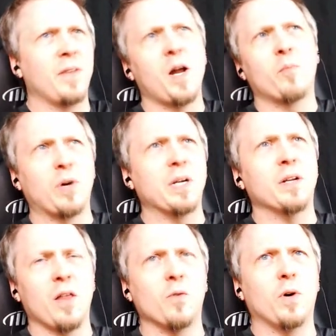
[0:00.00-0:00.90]
Then I'll bring
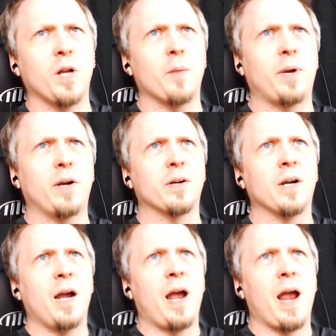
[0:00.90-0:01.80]
another one up here
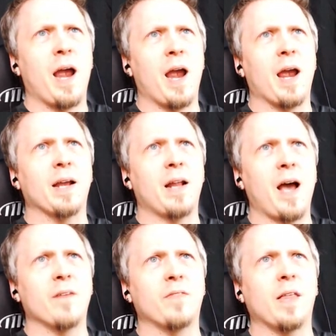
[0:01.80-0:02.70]
and
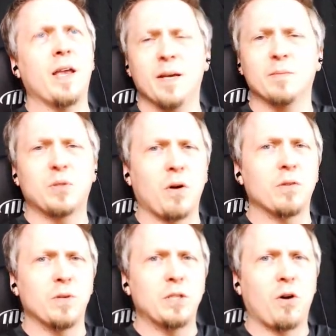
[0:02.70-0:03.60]
have him
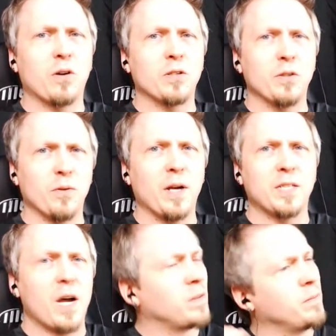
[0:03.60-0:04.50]
start recharging the
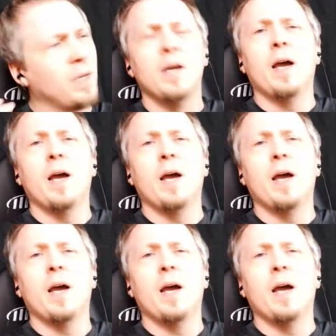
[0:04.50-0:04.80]
rest of them.